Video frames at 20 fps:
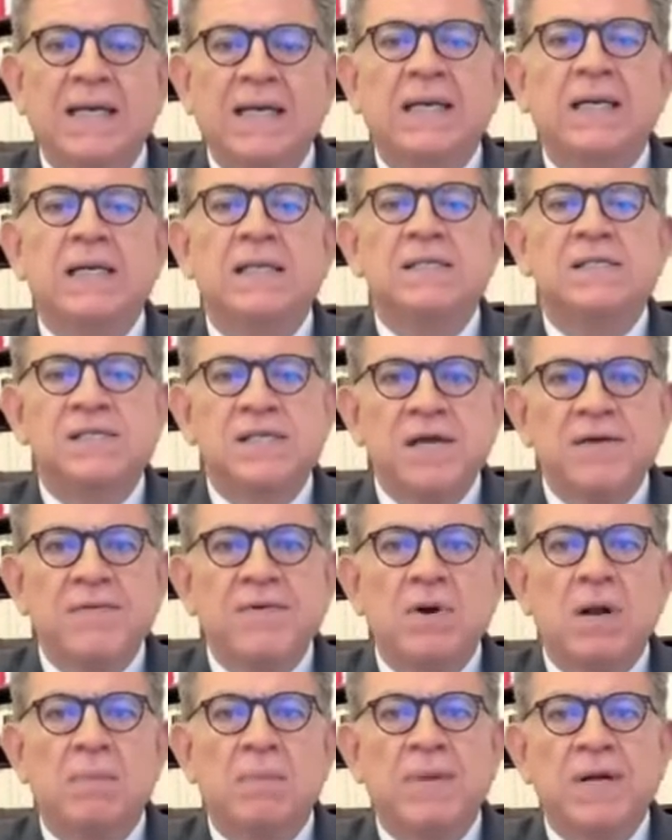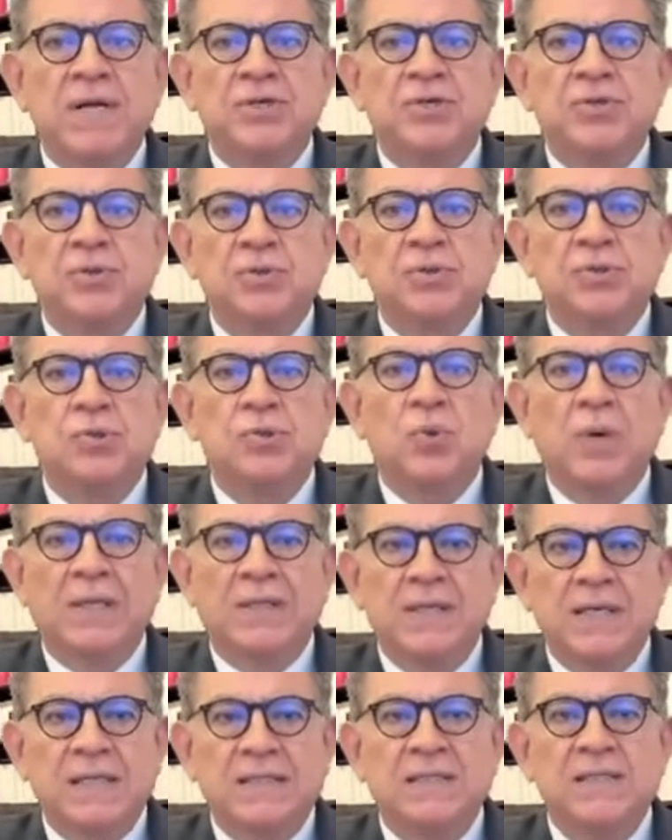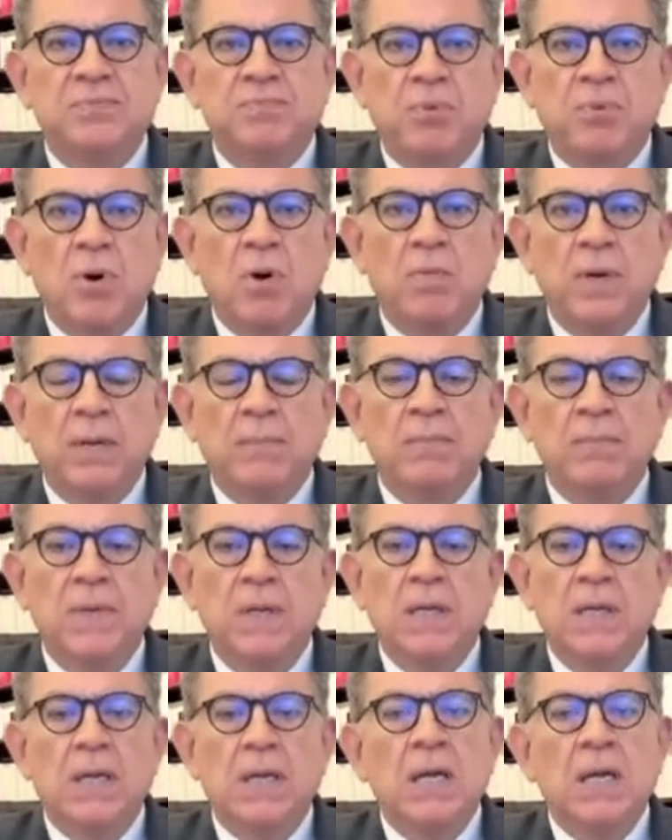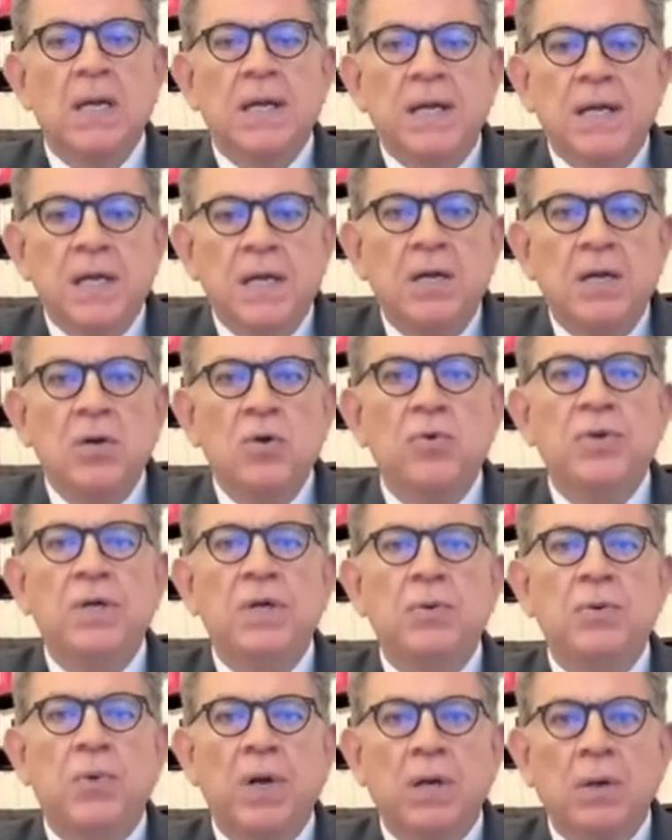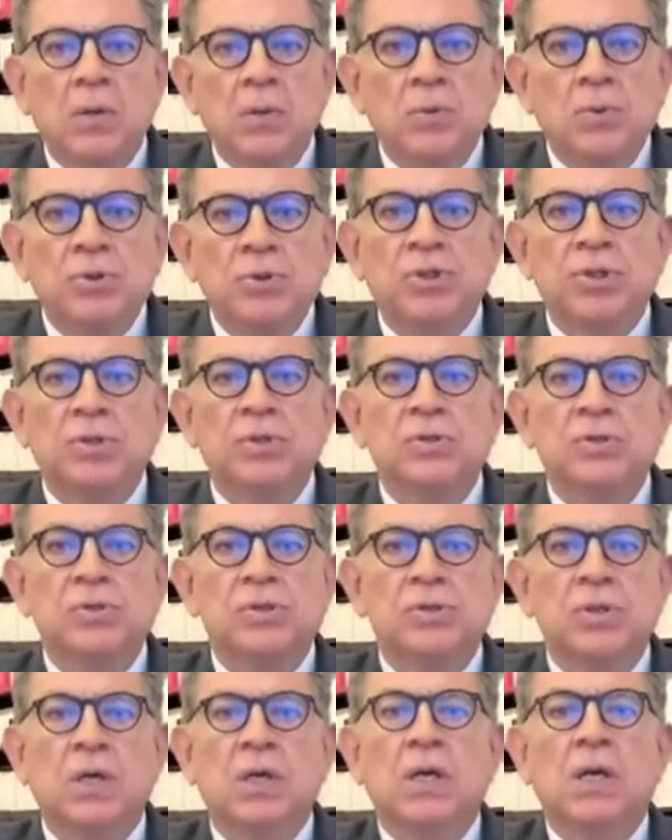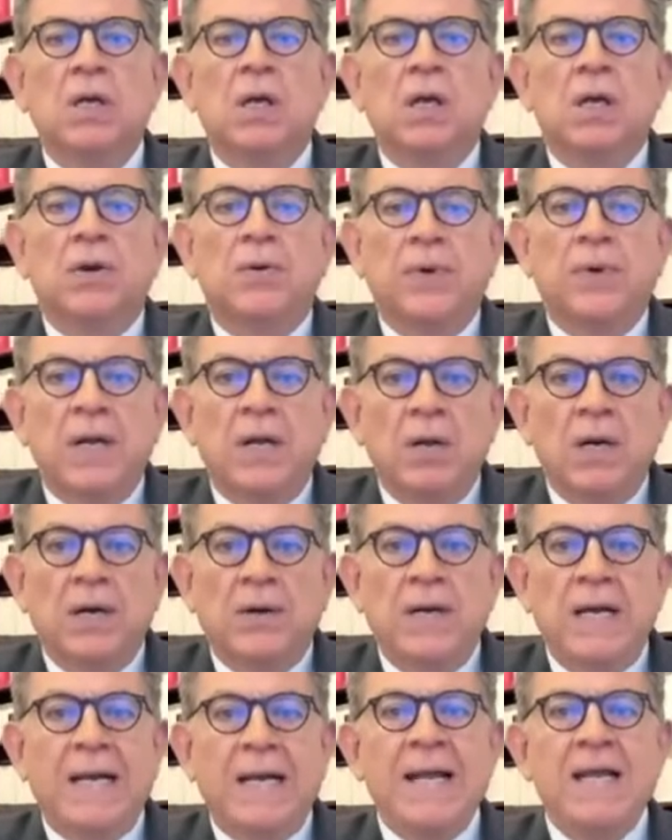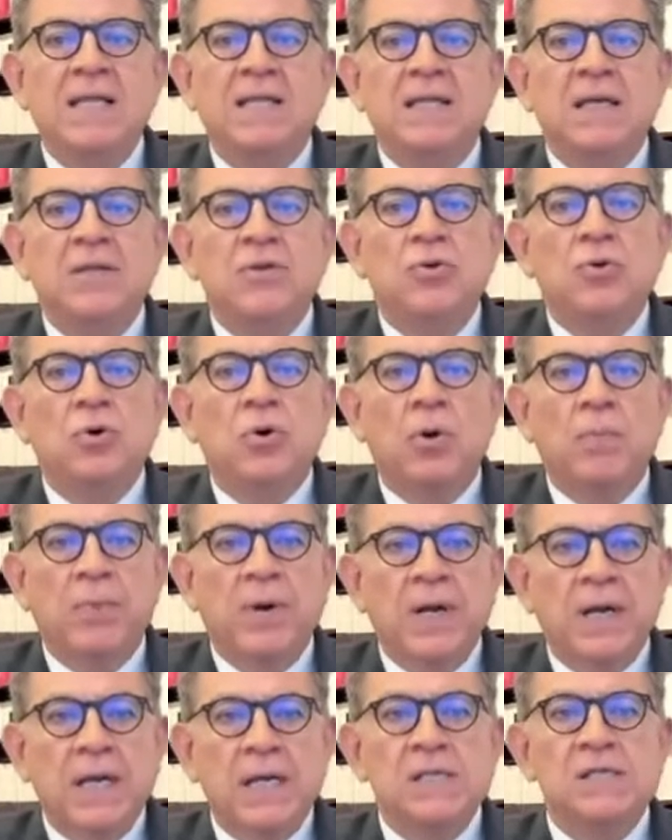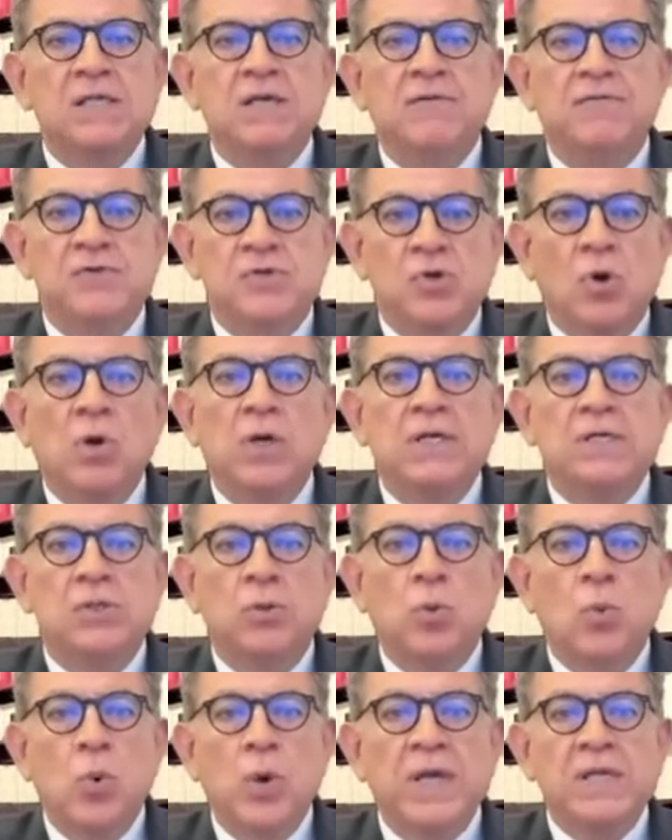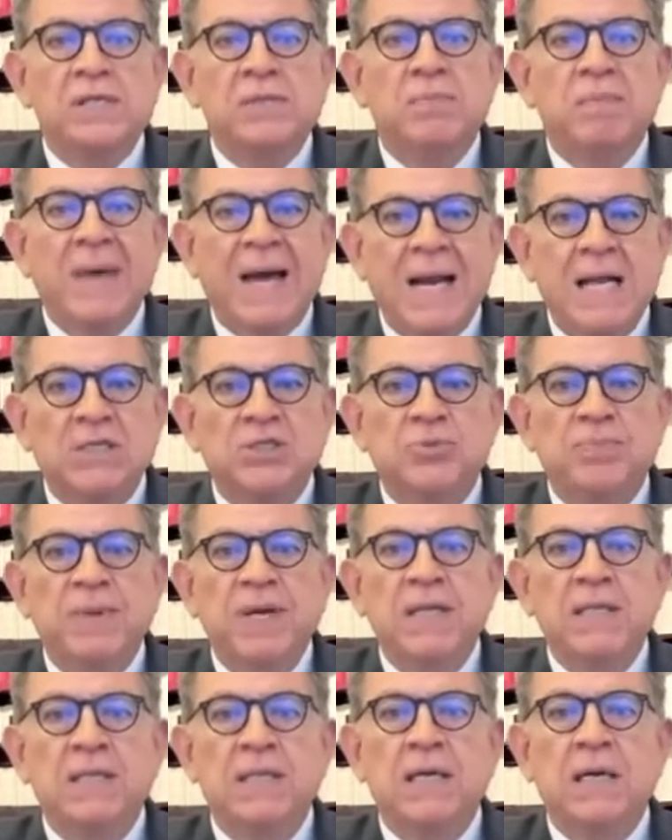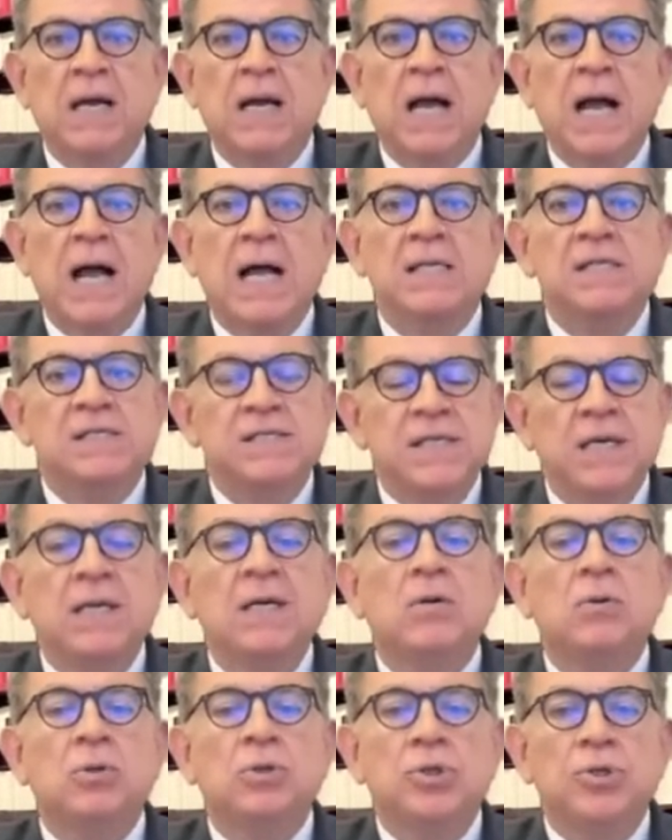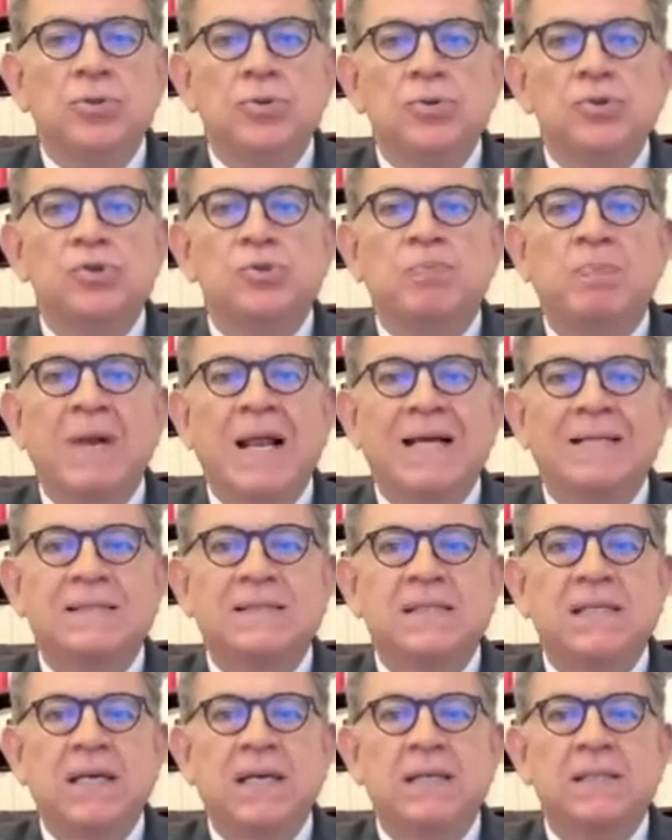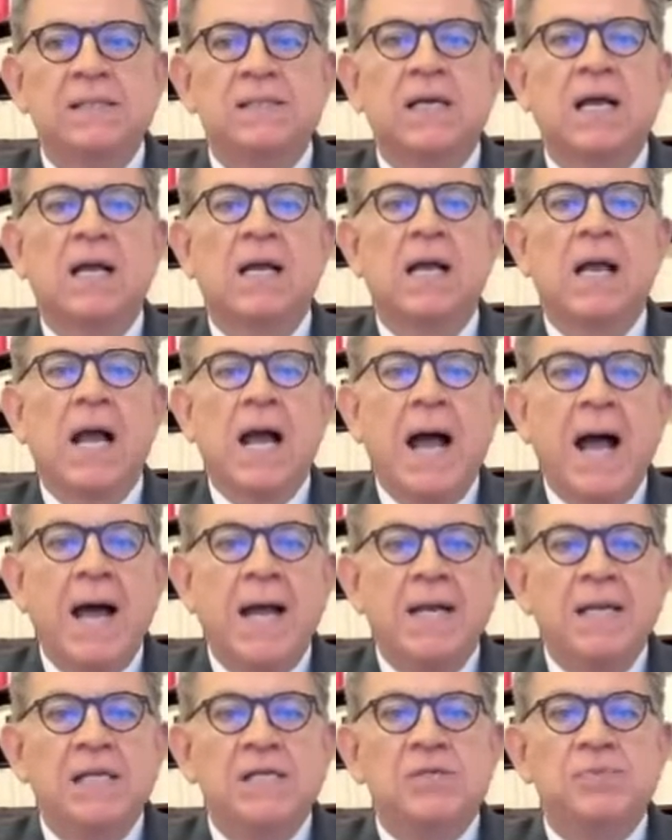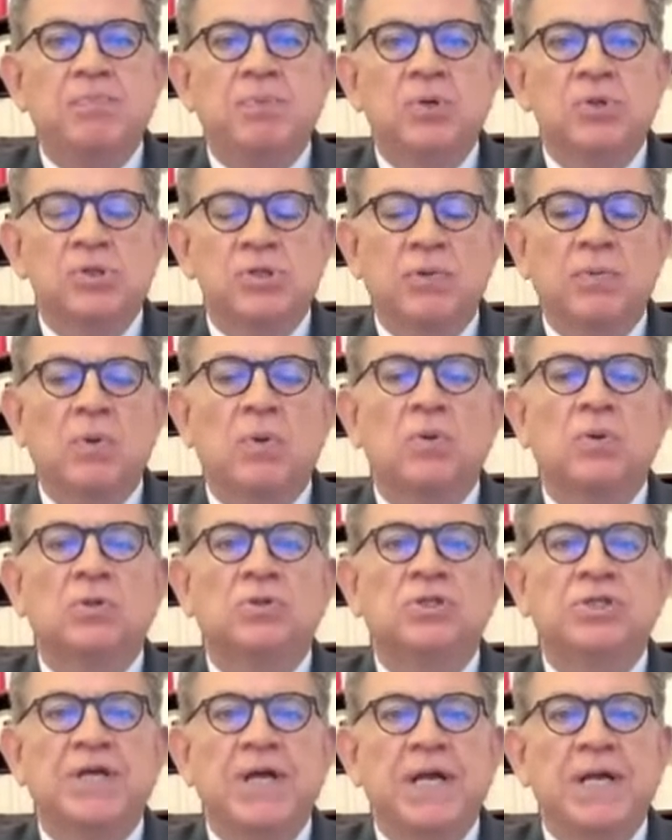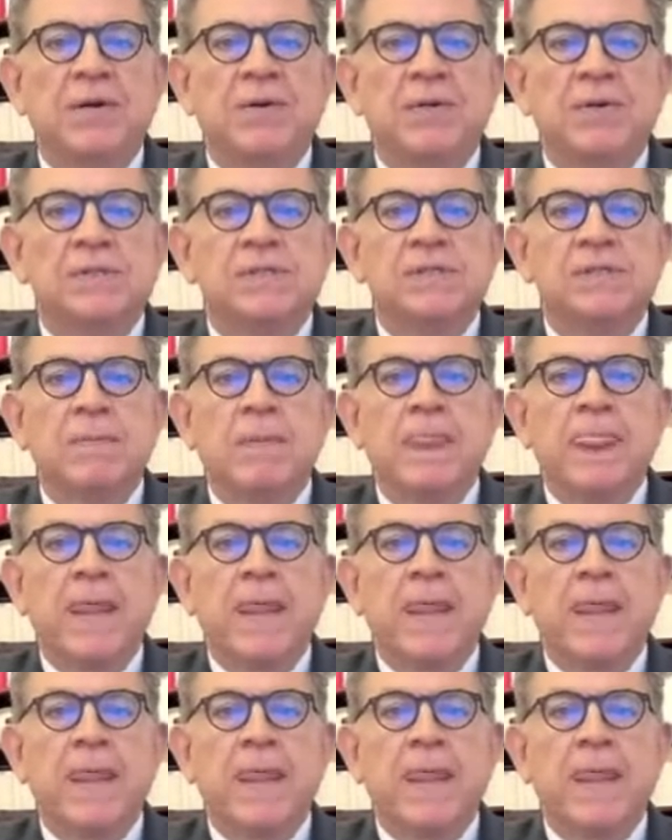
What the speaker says: taken several measures to address this problem, including regulations related to comprehensive solid waste management and single-use plastics and disposable containers,